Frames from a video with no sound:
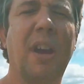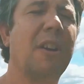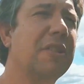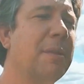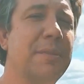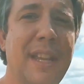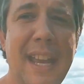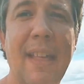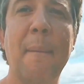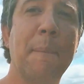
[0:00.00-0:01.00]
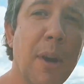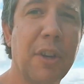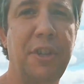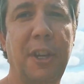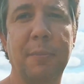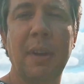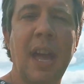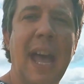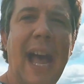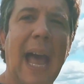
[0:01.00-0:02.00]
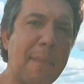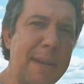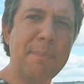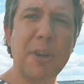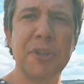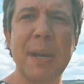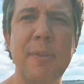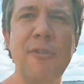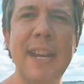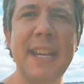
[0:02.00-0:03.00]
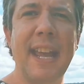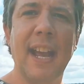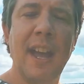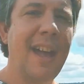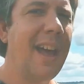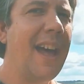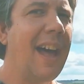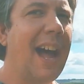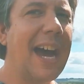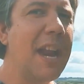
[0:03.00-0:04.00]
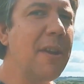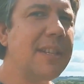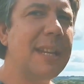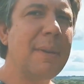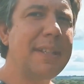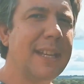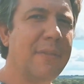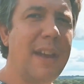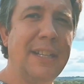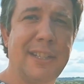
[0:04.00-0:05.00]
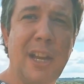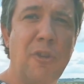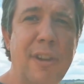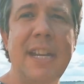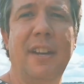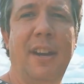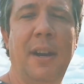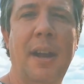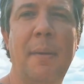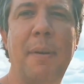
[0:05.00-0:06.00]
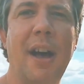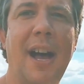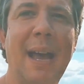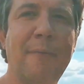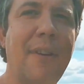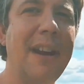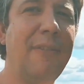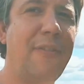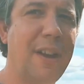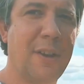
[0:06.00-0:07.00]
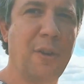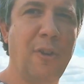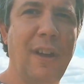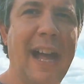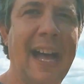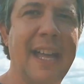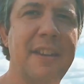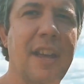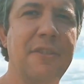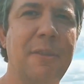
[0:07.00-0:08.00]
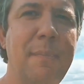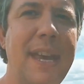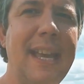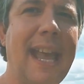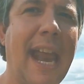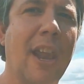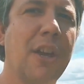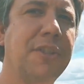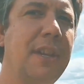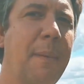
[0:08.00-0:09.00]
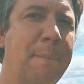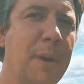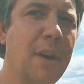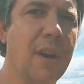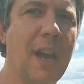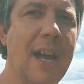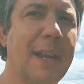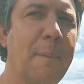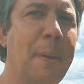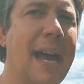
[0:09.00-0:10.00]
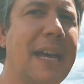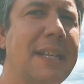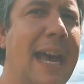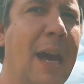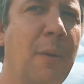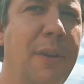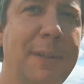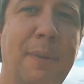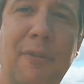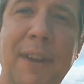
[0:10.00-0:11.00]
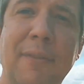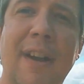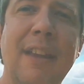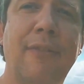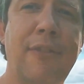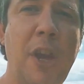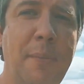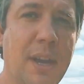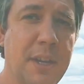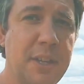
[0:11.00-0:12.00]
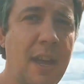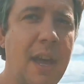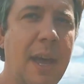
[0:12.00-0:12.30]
I've got to stop saying that, BookTube. How many books should I be reading? I don't consider myself a slow reader, but I am very fickle. And to me, getting lost in a book, I can pass hours, but read very few because